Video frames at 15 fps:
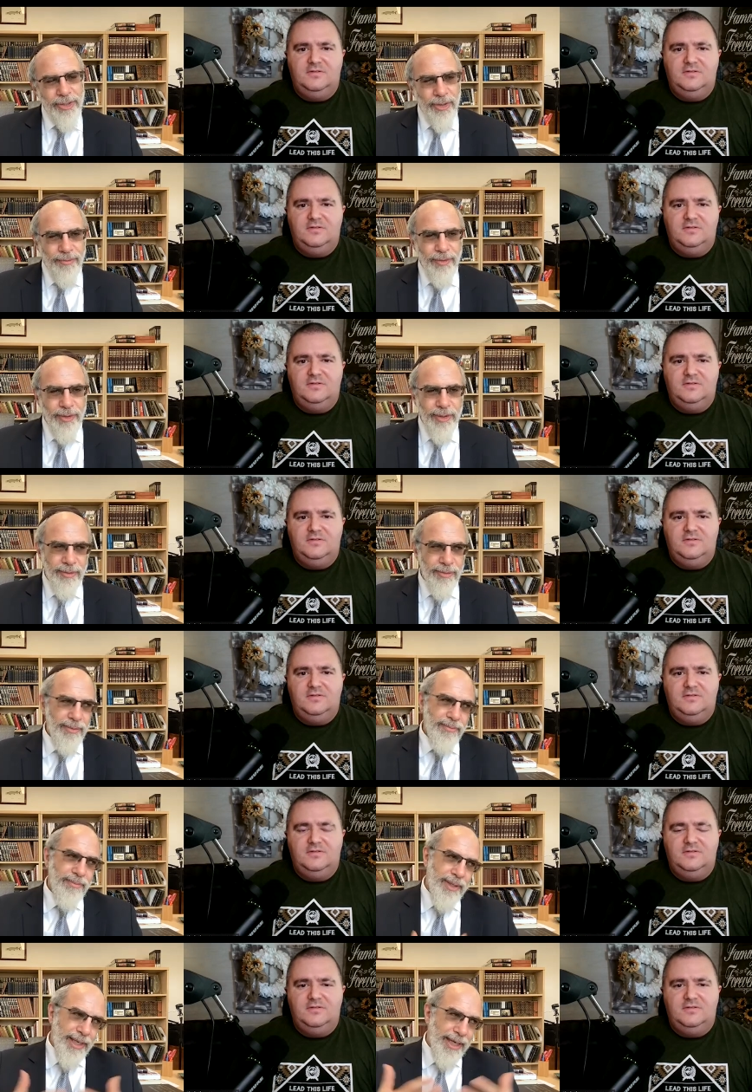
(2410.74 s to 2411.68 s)
Speaker 1: over
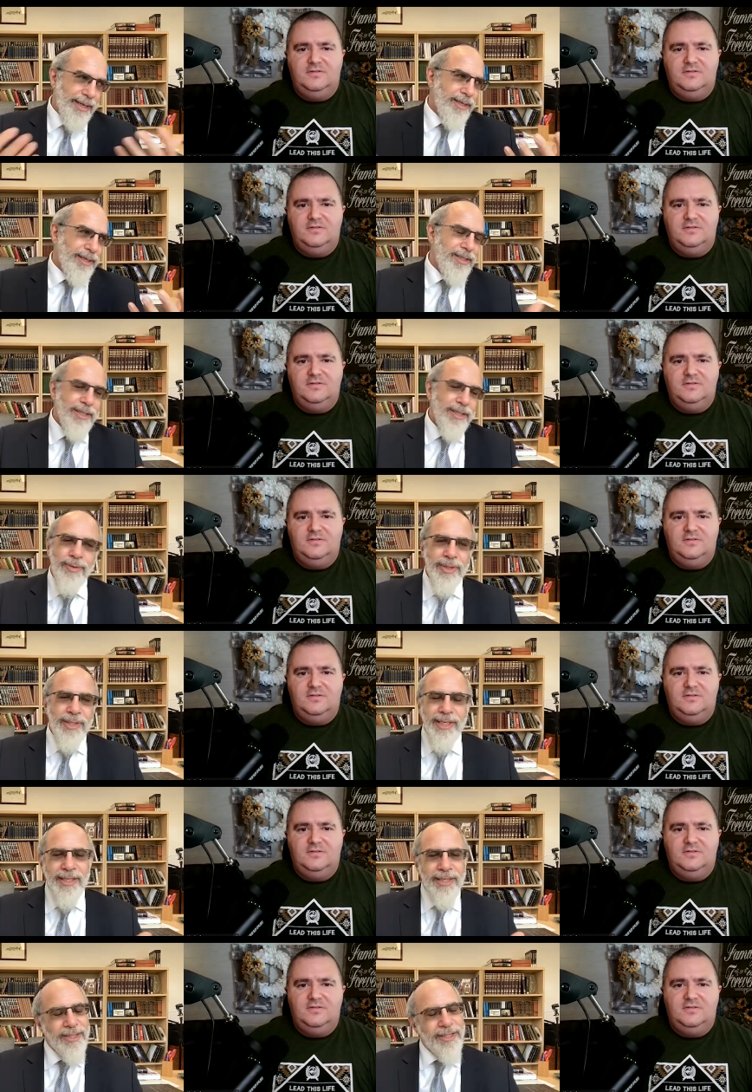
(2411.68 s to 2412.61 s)
how to deal with
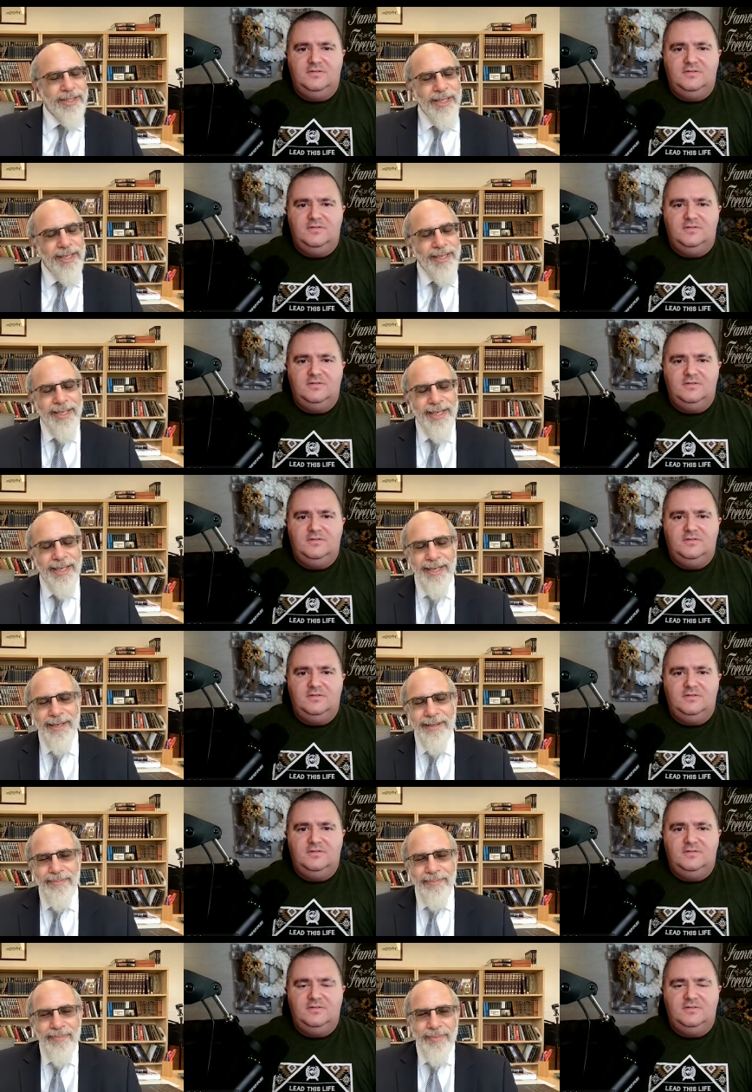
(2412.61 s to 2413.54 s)
these
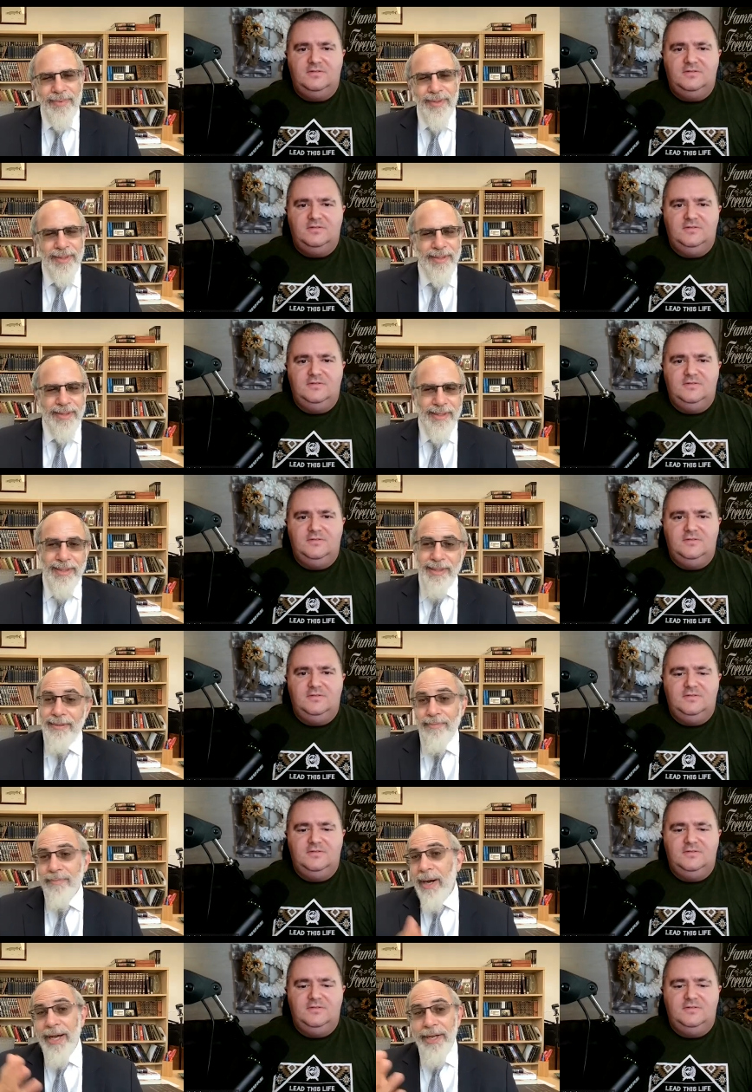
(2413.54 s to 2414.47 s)
um,
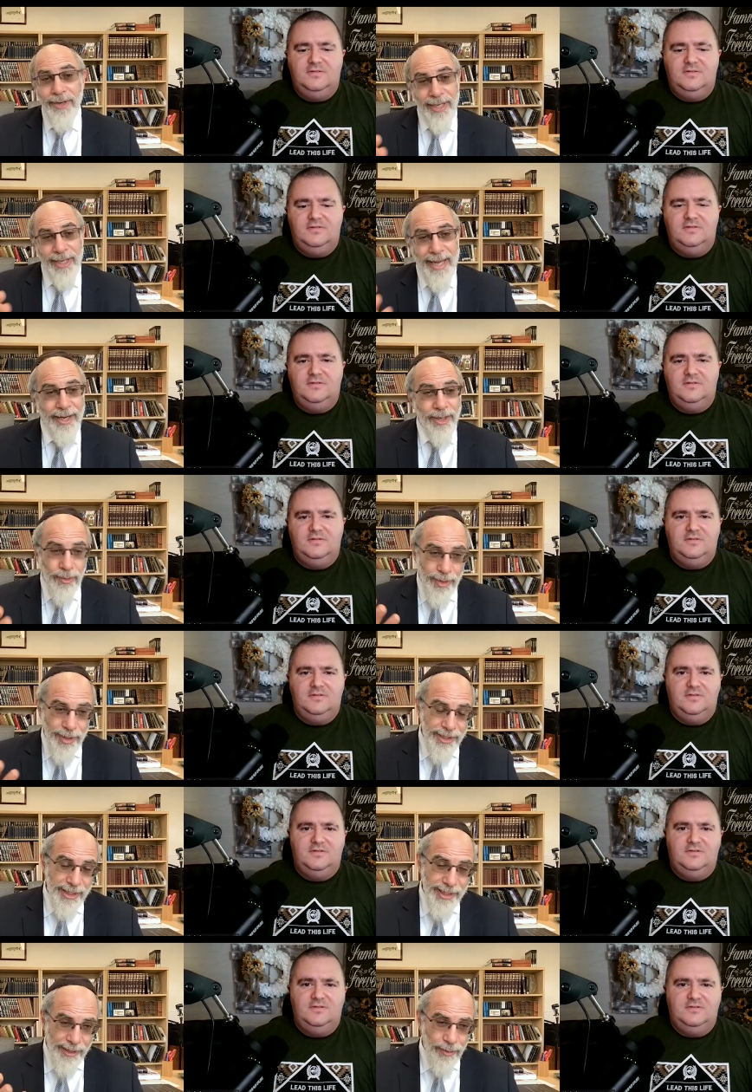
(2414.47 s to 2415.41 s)
minor
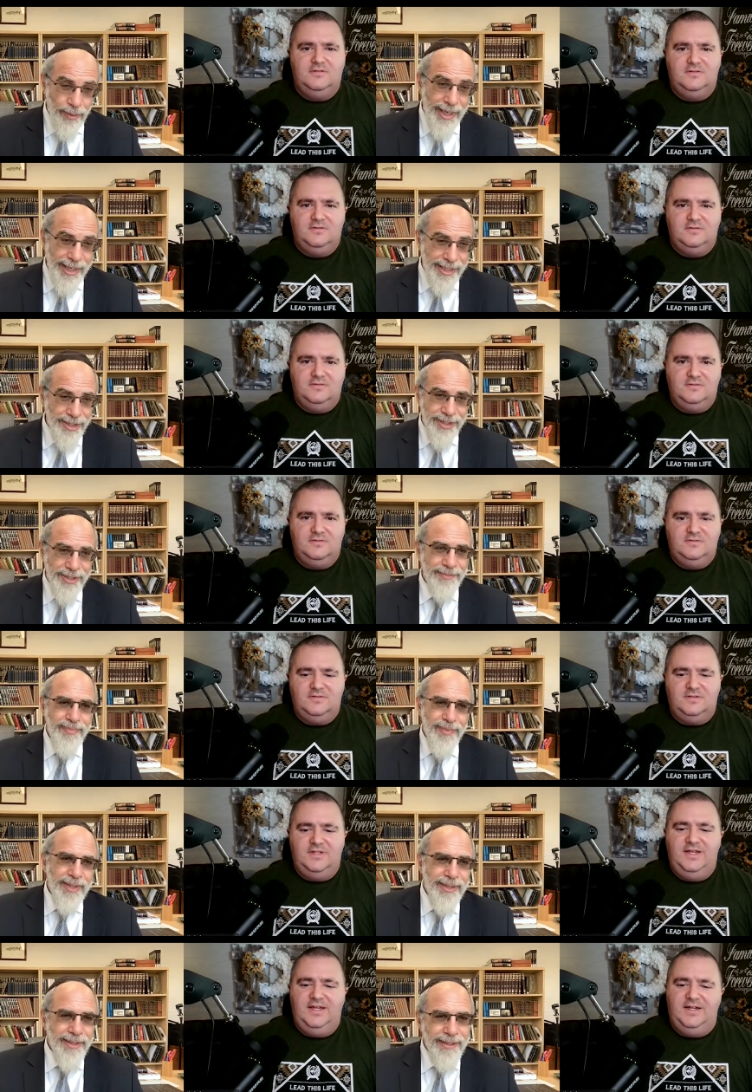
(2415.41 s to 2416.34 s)
categories like rice.
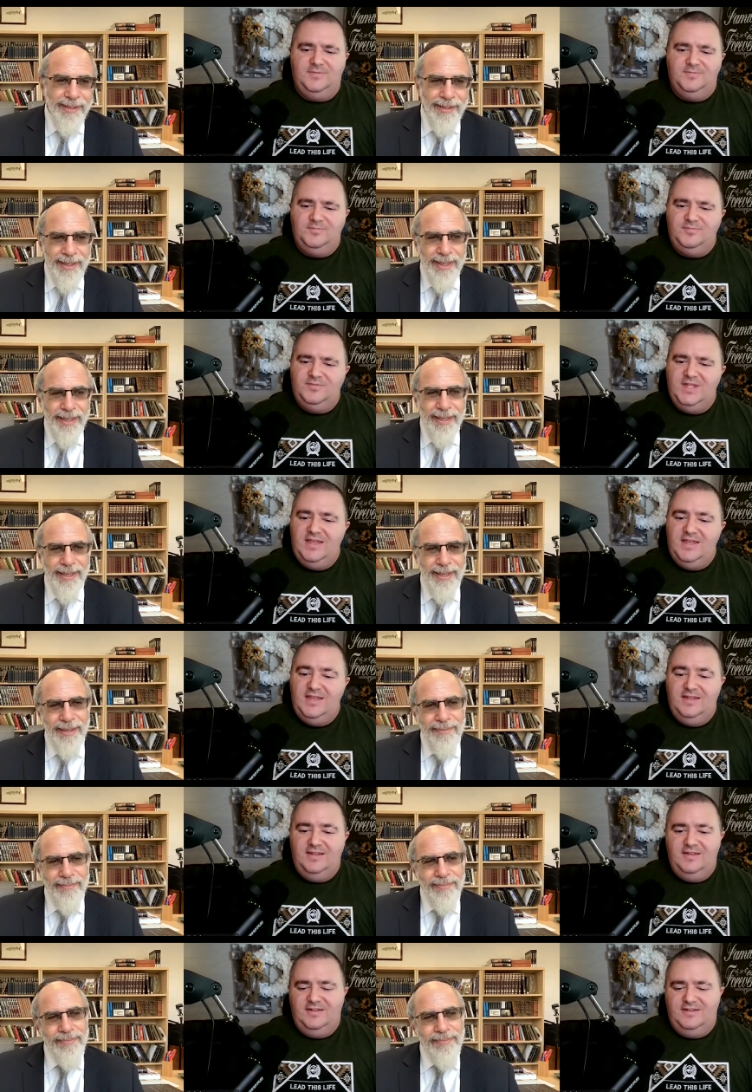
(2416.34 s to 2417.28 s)
Speaker 2: Yeah.
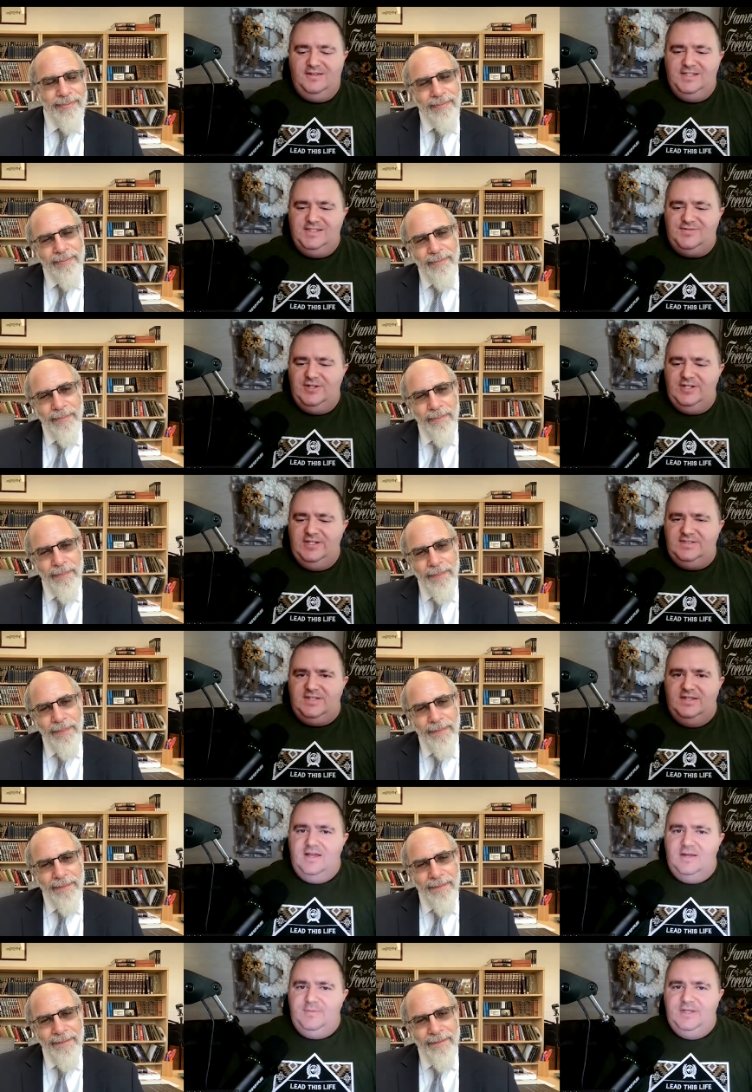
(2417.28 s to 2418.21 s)
It's funny you
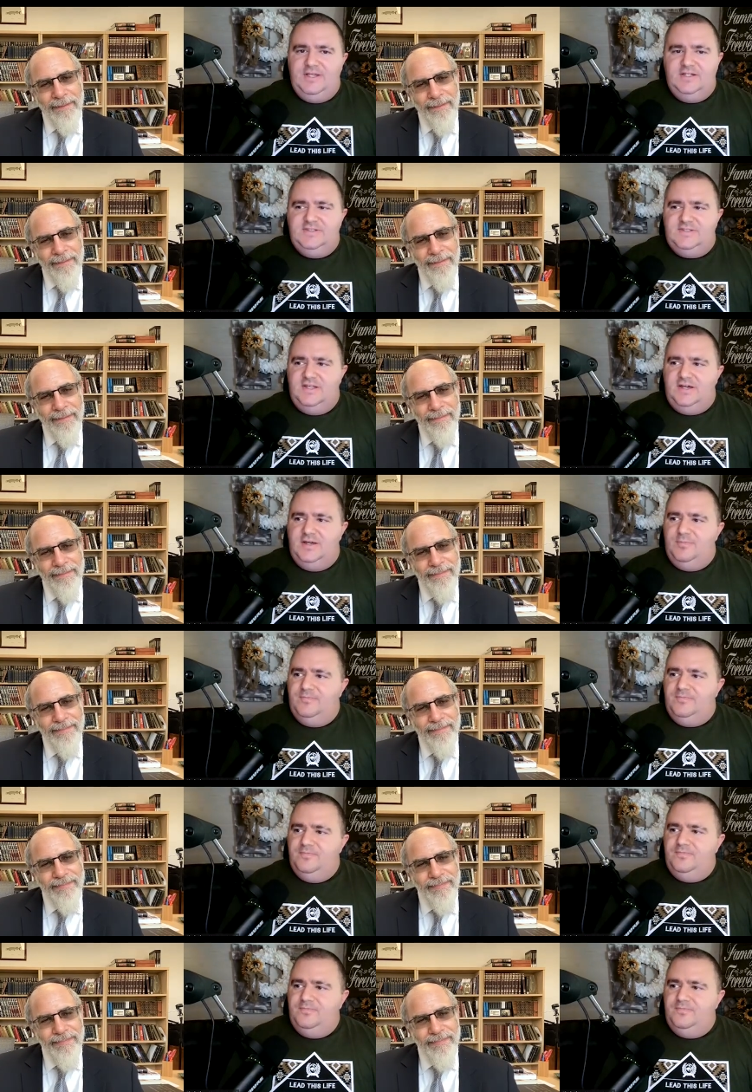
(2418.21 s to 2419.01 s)
say that because um,